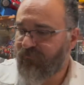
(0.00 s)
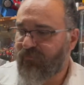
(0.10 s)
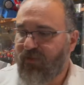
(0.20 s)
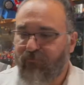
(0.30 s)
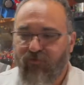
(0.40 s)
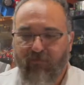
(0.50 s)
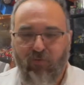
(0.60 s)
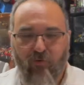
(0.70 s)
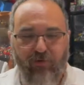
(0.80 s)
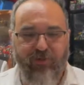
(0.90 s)
the
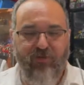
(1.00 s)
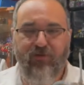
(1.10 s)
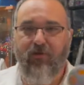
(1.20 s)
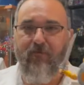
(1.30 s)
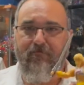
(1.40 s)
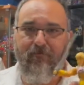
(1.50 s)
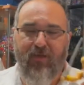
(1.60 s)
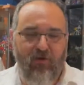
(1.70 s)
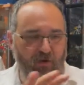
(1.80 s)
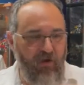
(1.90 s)
proportions are a
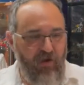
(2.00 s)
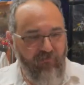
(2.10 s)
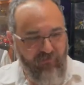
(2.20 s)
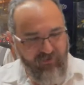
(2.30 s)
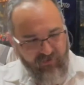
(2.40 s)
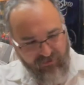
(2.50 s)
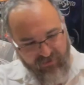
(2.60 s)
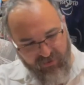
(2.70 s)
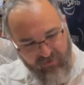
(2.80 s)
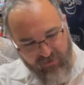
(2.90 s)
bit off, or the
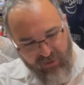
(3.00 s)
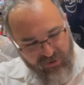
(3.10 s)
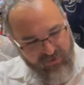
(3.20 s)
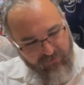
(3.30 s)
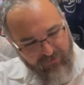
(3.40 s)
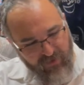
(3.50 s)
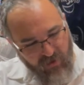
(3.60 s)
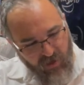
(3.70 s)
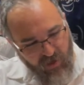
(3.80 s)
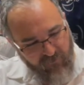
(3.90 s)
articulation's a bit
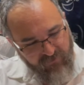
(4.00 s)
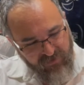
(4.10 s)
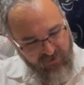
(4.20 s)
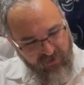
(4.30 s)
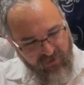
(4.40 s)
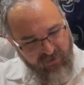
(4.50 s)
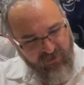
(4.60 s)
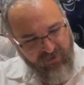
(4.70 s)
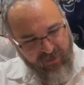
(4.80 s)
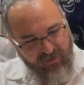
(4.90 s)
off, and
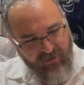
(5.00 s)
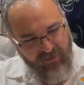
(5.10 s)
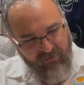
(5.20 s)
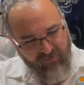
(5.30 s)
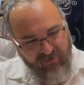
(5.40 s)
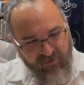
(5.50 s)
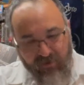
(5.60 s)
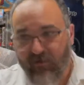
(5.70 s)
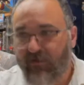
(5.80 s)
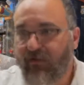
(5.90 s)
getting him
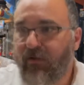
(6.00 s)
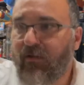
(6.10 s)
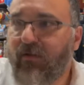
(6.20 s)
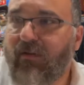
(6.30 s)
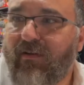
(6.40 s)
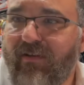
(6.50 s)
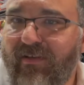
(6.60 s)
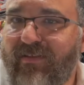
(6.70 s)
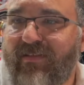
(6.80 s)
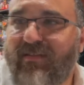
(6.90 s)
to
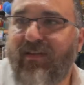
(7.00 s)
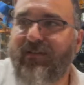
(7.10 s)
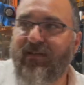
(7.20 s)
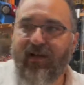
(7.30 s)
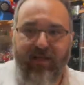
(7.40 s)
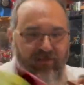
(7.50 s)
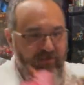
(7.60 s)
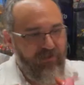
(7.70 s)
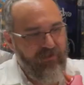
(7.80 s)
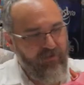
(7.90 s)
sit
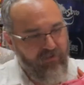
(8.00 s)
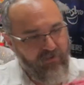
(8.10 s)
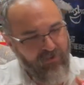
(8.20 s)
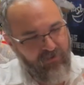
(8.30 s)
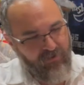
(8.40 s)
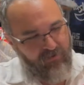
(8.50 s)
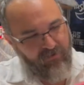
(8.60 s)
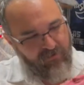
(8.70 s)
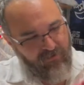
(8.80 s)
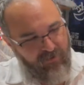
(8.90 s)
tightly
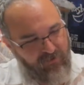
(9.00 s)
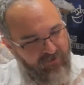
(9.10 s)
on the